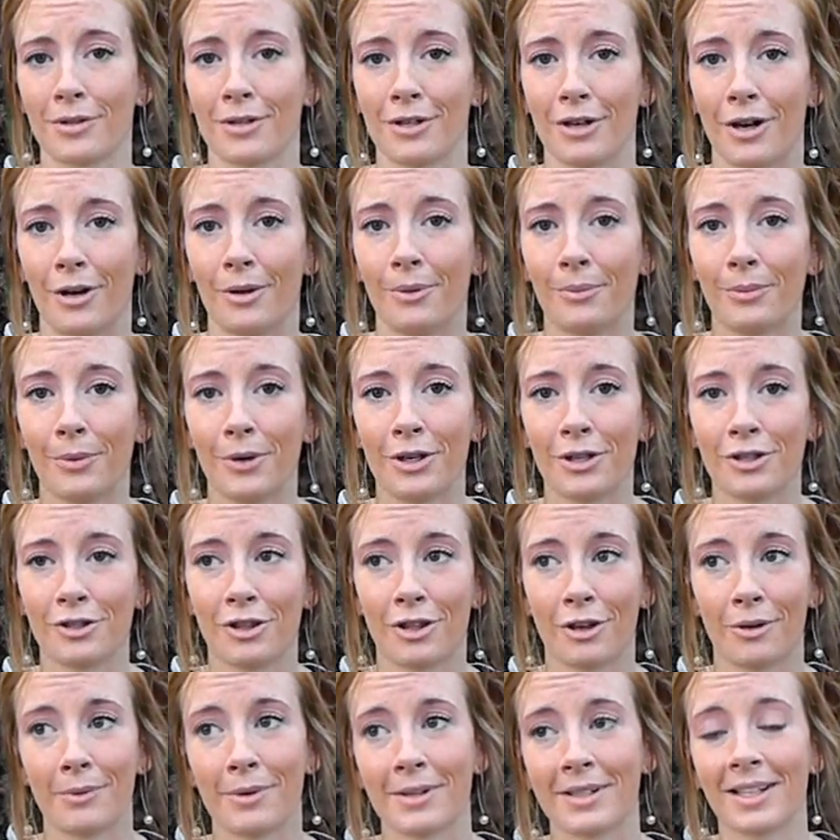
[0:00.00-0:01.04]
snow, which
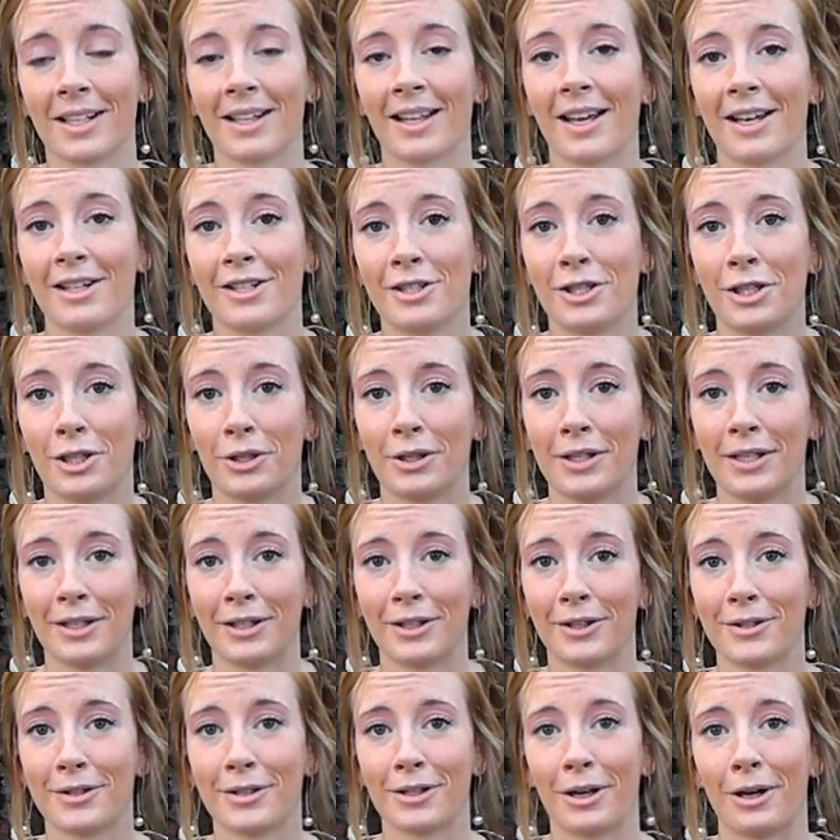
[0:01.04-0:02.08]
there wasn't last year
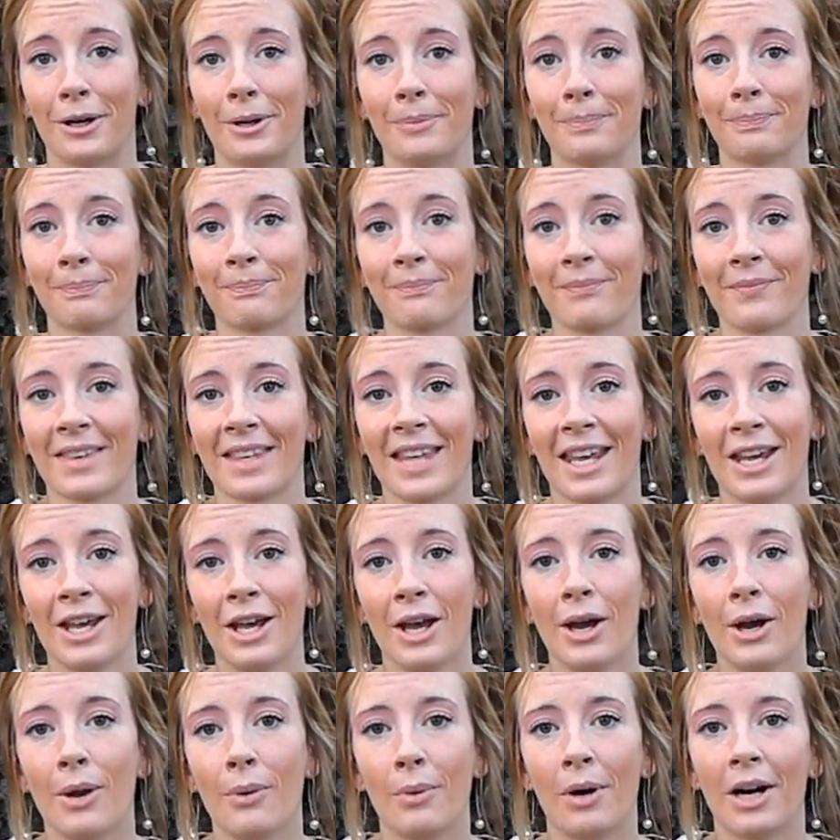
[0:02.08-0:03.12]
either. So
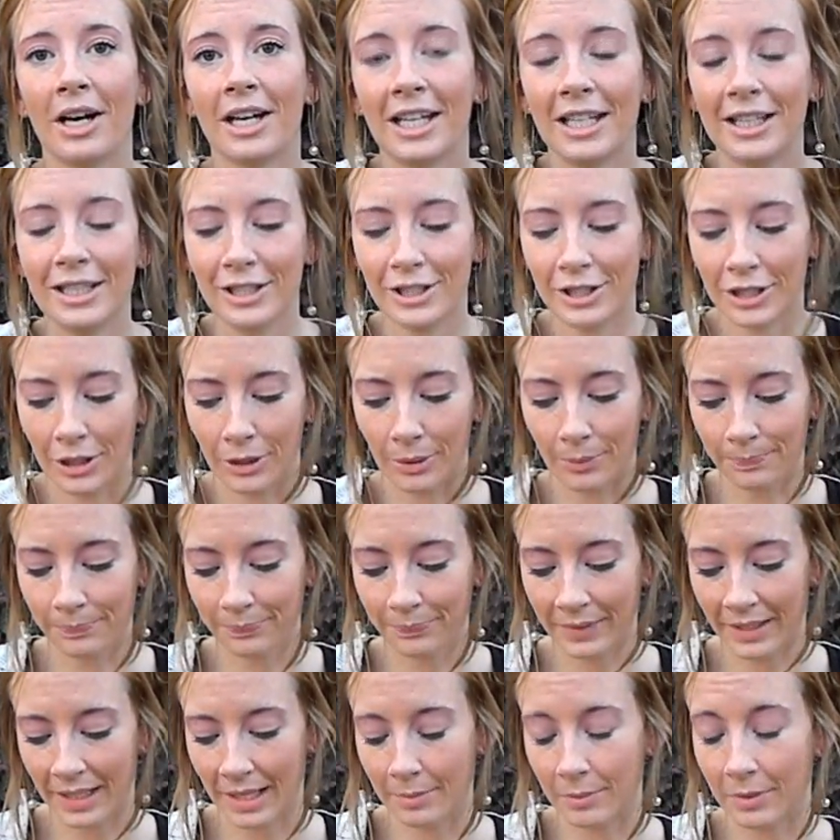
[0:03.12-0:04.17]
what can you do?
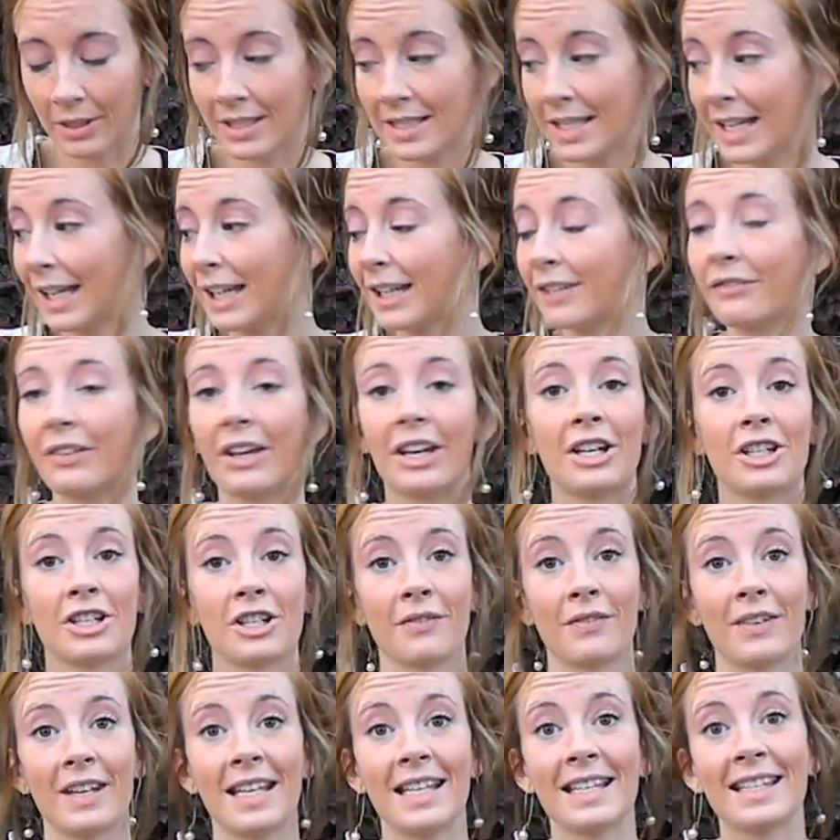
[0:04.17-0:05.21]
I'm going to take advantage
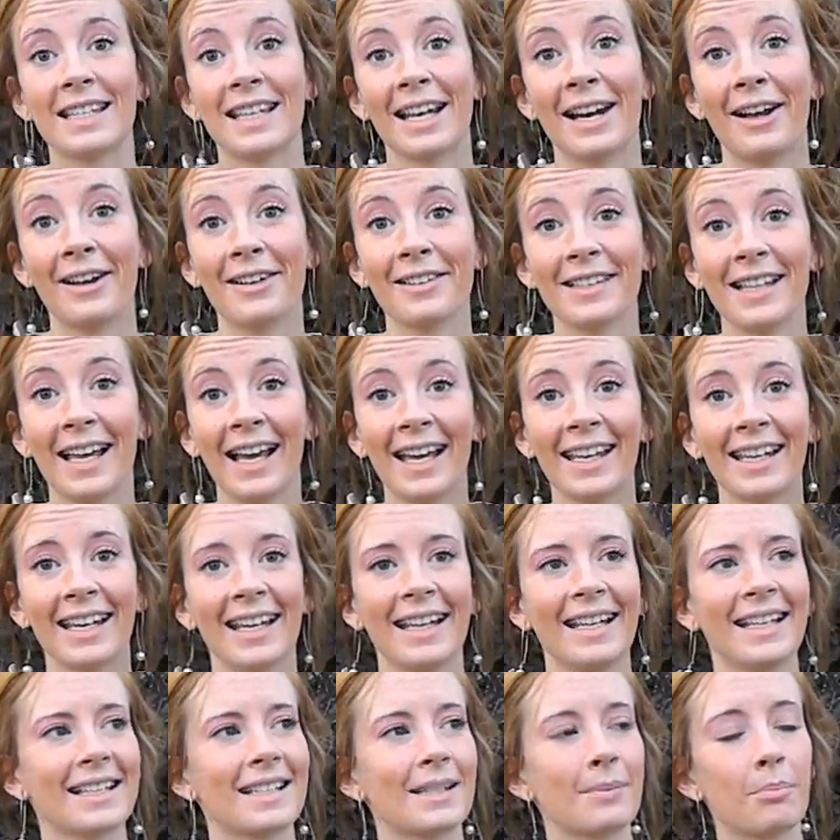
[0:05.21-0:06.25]
of it and sit outside.
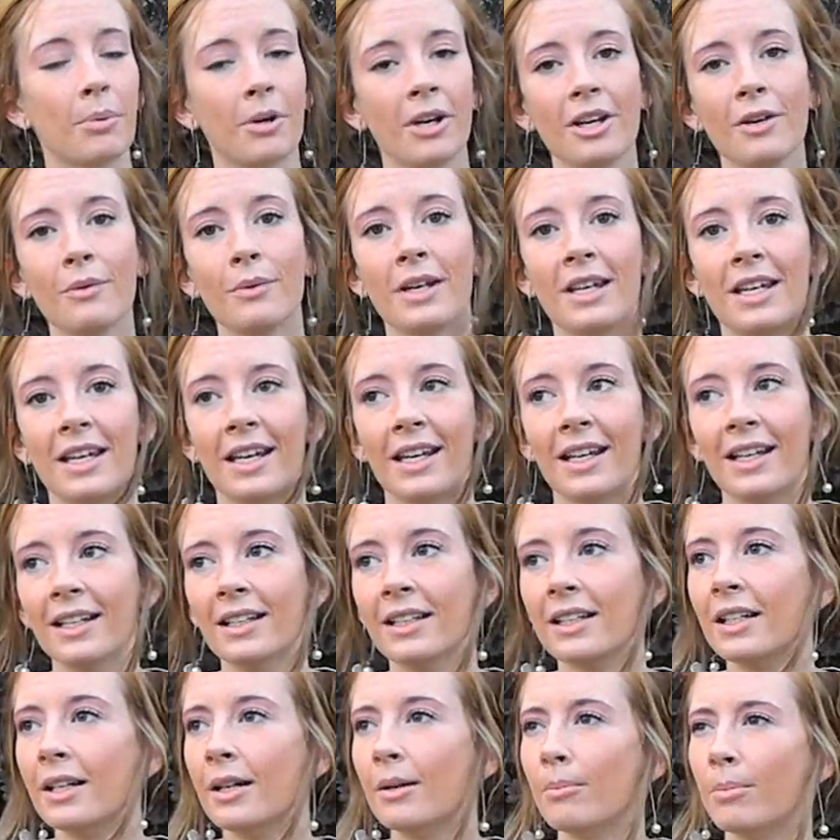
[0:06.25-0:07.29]
And it's pretty windy,
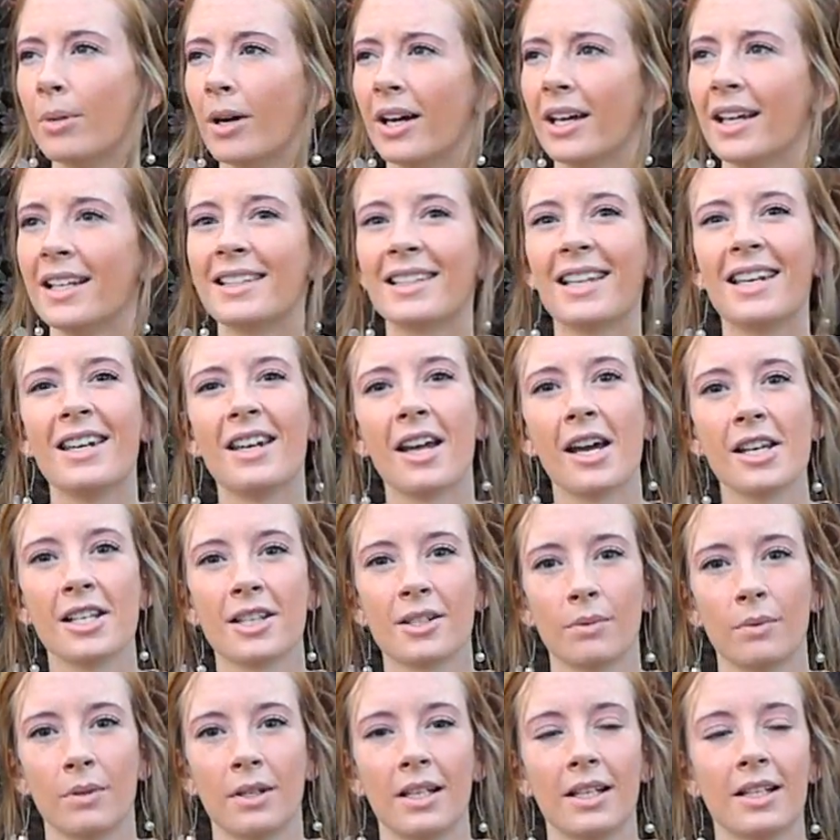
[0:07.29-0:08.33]
but it's a
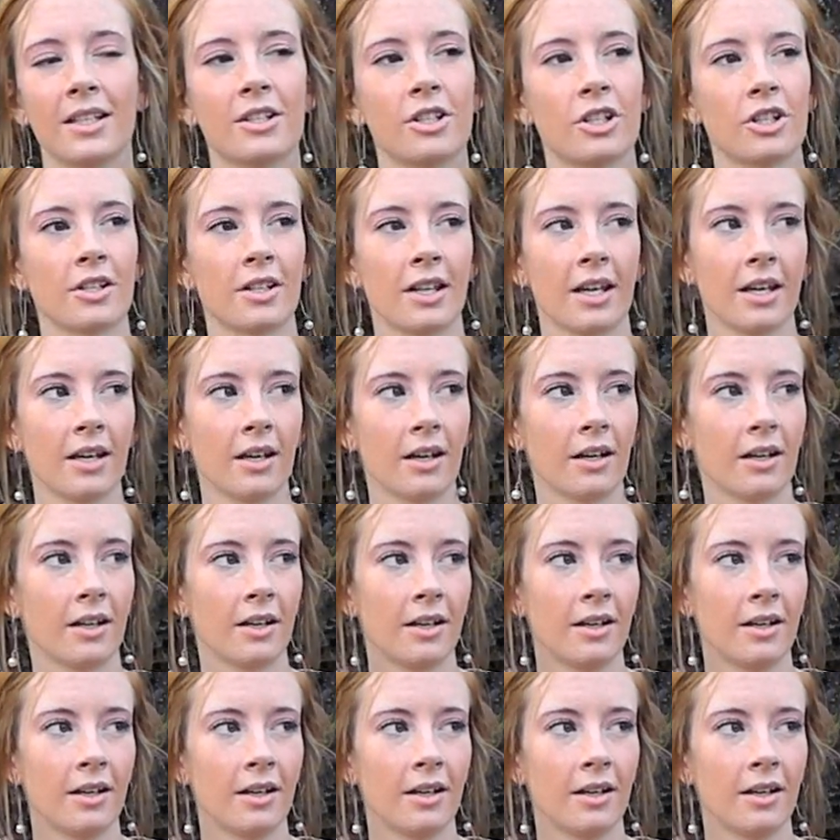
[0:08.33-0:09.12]
nice windy. It's just like